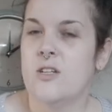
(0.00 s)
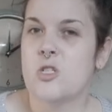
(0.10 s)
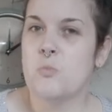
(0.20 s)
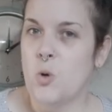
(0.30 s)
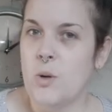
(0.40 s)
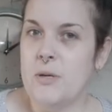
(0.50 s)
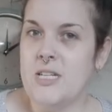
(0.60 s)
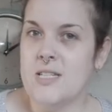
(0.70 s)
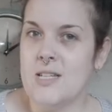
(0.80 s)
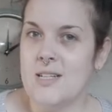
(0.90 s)
smaller
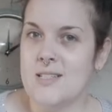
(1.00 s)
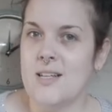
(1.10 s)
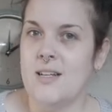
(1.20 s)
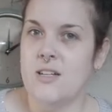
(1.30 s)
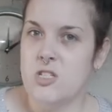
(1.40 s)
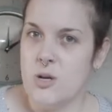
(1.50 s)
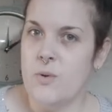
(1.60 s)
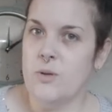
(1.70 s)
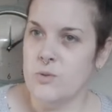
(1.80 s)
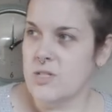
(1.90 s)
pieces, and then
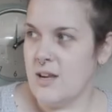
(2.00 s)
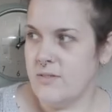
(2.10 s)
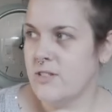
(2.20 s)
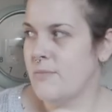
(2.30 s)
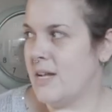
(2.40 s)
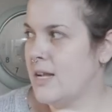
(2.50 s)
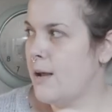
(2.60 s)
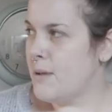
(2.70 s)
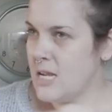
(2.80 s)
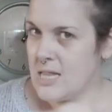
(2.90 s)
sew it all together to make
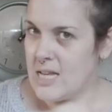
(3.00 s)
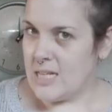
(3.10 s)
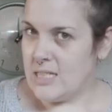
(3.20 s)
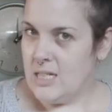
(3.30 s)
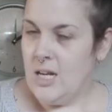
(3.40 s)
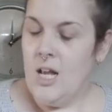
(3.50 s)
a bigger thing.